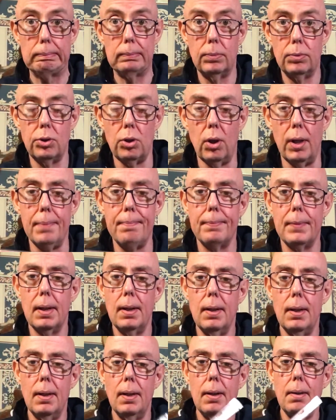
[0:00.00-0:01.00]
Sorry,
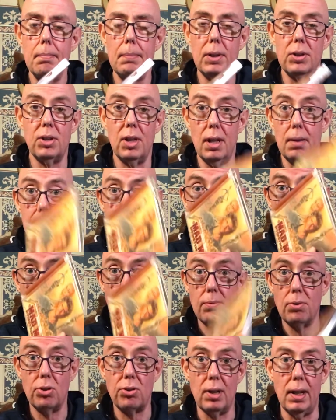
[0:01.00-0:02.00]
but yeah,
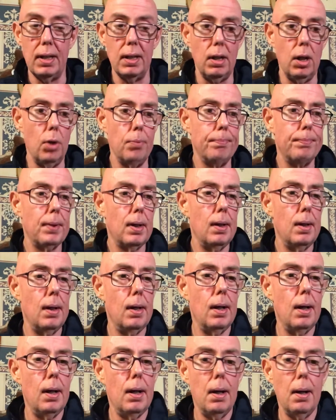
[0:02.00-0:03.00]
just to let you know.
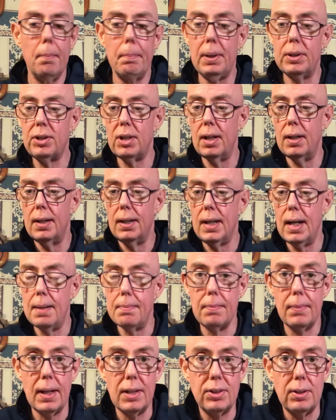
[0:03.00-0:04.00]
But yeah,
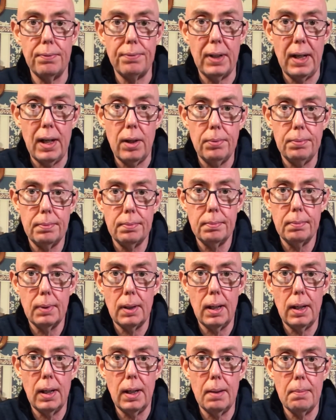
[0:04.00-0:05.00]
that's it for now.
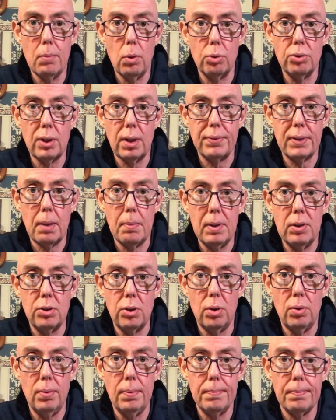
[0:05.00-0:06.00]
More stuff coming
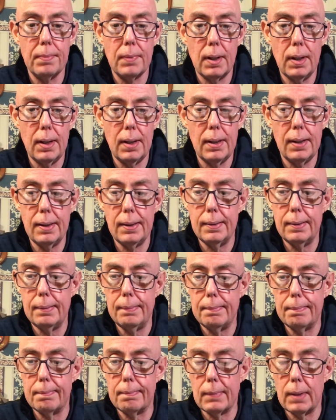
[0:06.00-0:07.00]
soon.
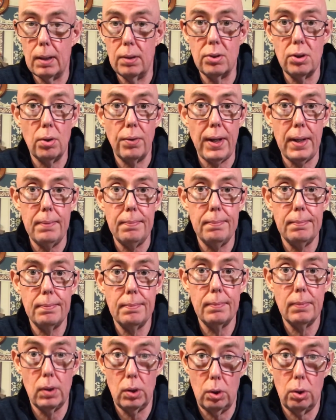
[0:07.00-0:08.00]
Until then,
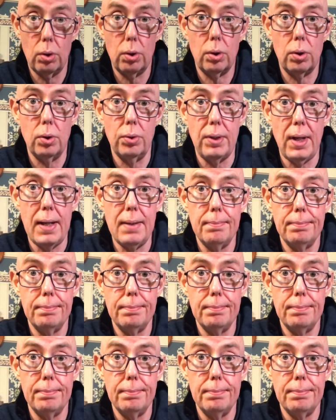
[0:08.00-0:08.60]
good day.